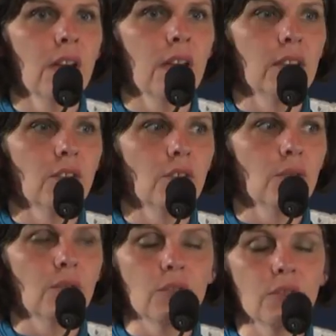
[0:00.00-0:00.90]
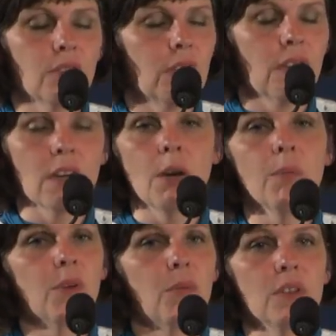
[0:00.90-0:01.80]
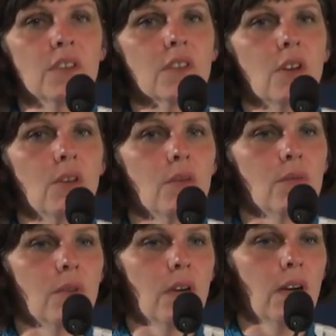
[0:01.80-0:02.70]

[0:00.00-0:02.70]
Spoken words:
And so just a couple of months ago,